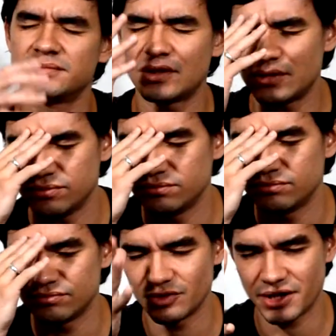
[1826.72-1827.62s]
Oh,
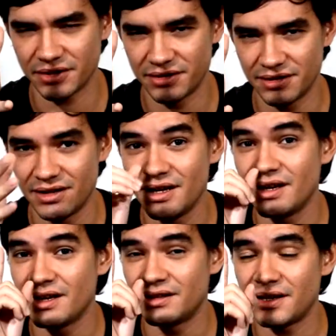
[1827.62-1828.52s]
right.
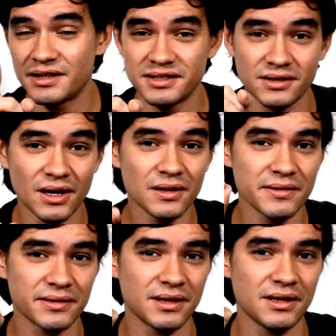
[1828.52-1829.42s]
There's another
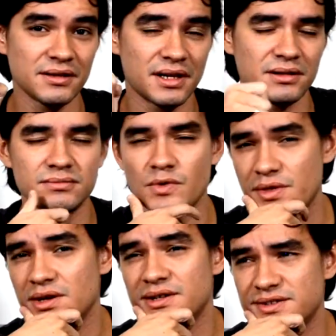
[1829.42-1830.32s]
thing that we
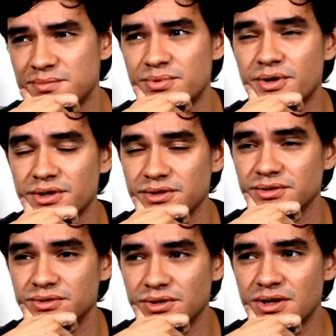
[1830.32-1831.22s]
think it's important
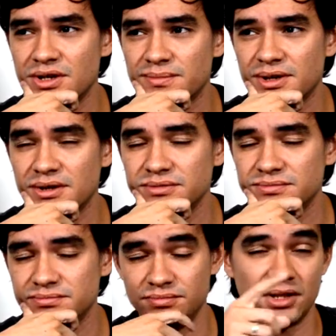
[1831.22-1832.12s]
to talk about
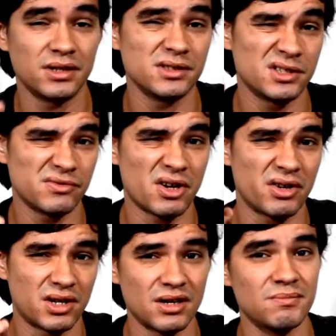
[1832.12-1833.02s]
because it's
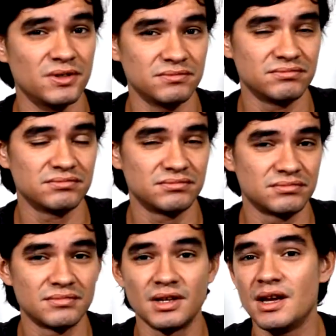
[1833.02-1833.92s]
very common.
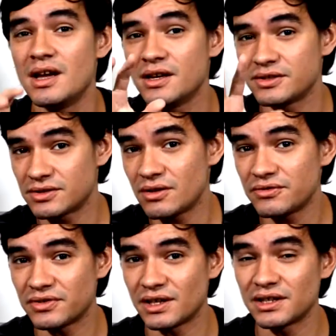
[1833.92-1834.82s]
So
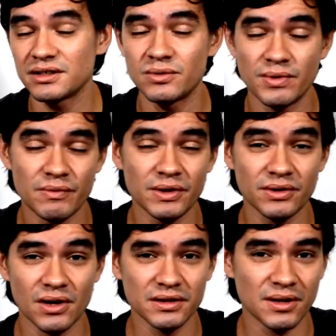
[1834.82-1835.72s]
far, when we
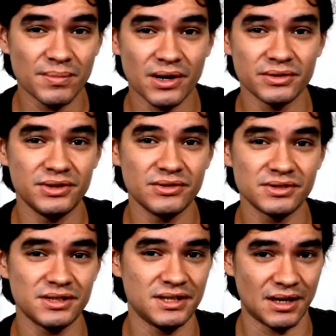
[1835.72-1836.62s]
talked about
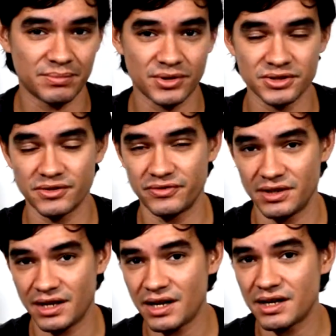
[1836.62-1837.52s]
using the
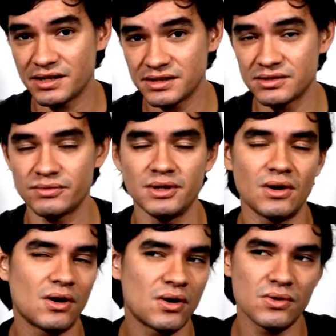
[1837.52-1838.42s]
apostrophe s,
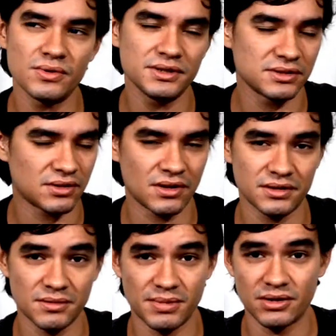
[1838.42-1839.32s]
we always
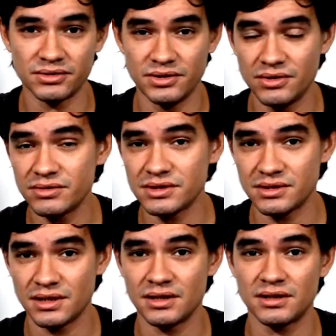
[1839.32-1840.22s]
talked about
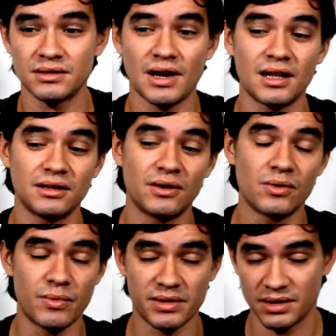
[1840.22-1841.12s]
using it
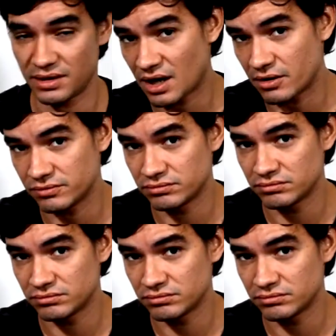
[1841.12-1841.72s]
along with a noun.